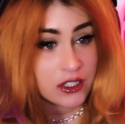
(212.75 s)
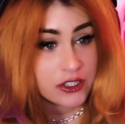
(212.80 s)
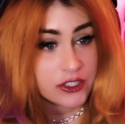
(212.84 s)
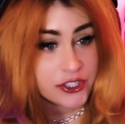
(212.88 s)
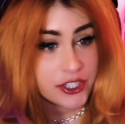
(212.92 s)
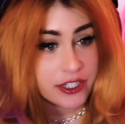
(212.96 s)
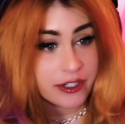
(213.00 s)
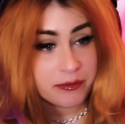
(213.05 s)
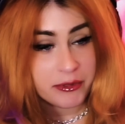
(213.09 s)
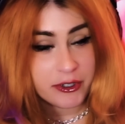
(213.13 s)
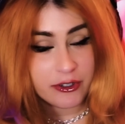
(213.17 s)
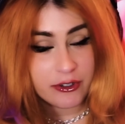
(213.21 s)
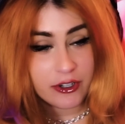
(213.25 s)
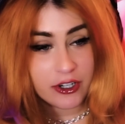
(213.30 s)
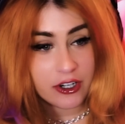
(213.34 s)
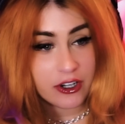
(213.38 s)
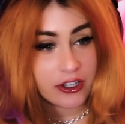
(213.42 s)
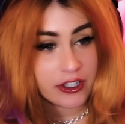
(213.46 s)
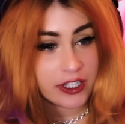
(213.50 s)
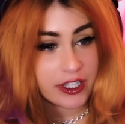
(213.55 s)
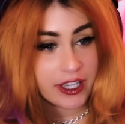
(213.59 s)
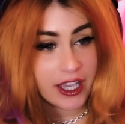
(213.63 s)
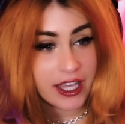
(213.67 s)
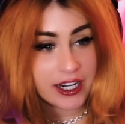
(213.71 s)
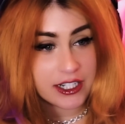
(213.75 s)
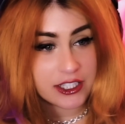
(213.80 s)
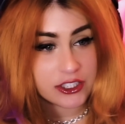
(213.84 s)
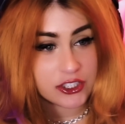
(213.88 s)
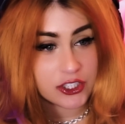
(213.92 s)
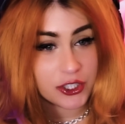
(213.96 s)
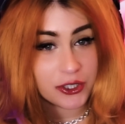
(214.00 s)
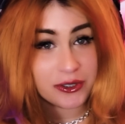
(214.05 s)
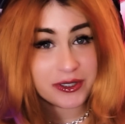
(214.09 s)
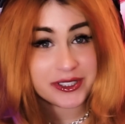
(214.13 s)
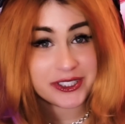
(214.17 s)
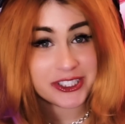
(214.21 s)
Shinobu girl, you gotta
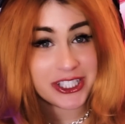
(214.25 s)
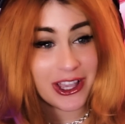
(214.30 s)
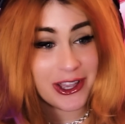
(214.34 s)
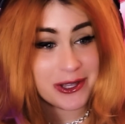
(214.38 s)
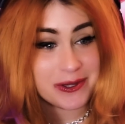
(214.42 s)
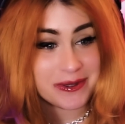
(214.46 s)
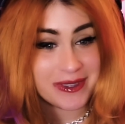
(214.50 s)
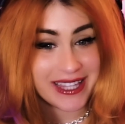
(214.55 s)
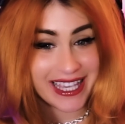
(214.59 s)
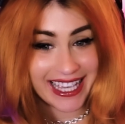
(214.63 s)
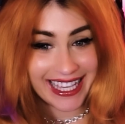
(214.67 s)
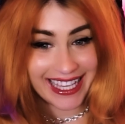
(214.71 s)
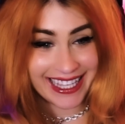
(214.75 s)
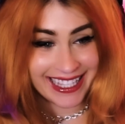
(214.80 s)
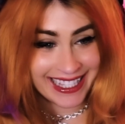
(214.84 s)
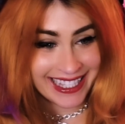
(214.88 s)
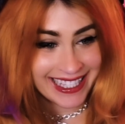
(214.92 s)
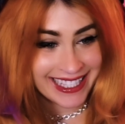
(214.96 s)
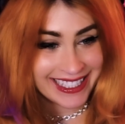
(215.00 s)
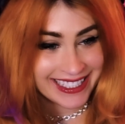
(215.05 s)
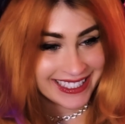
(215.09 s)
do something.